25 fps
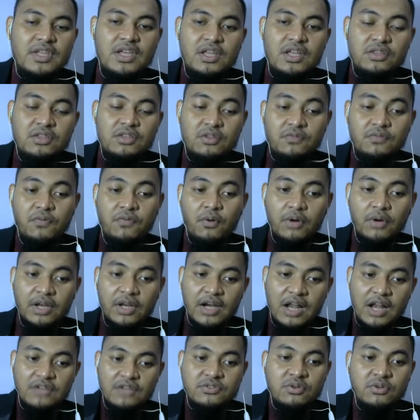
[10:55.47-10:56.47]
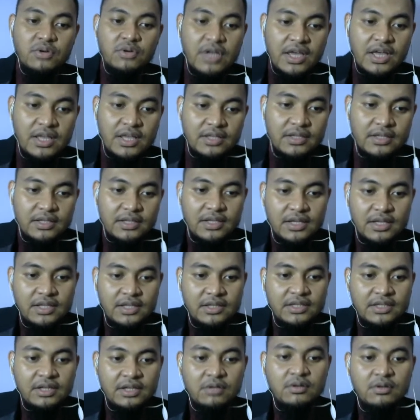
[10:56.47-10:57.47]
Don't forget also that
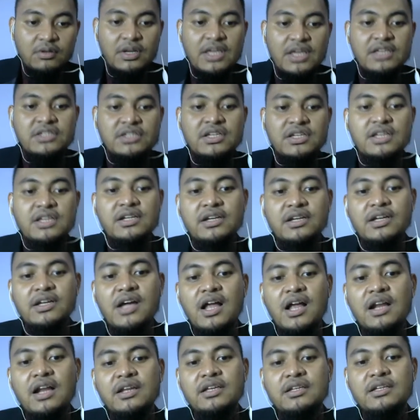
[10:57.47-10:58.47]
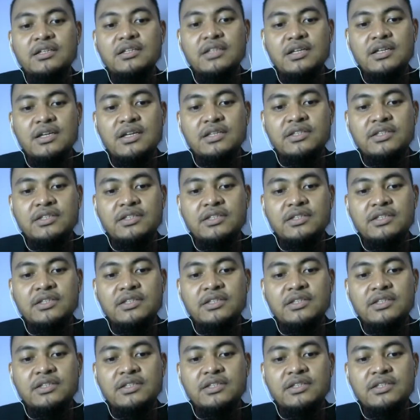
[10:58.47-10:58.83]
the regulation regarding the